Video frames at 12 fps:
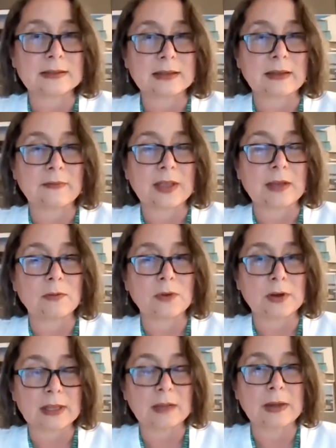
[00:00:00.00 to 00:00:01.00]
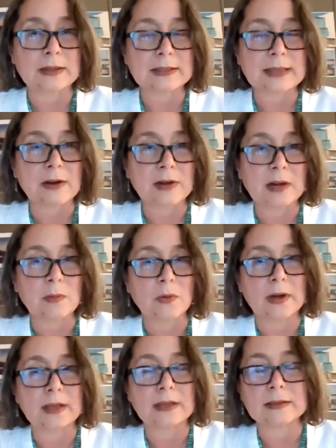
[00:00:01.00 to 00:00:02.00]
And then we're thinking about Saturday
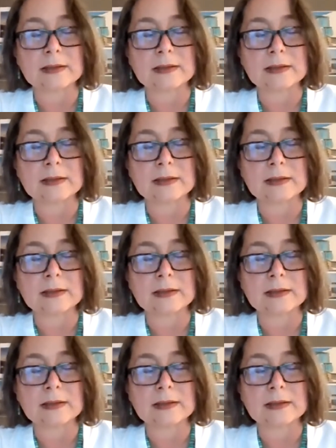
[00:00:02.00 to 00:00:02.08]
mornings,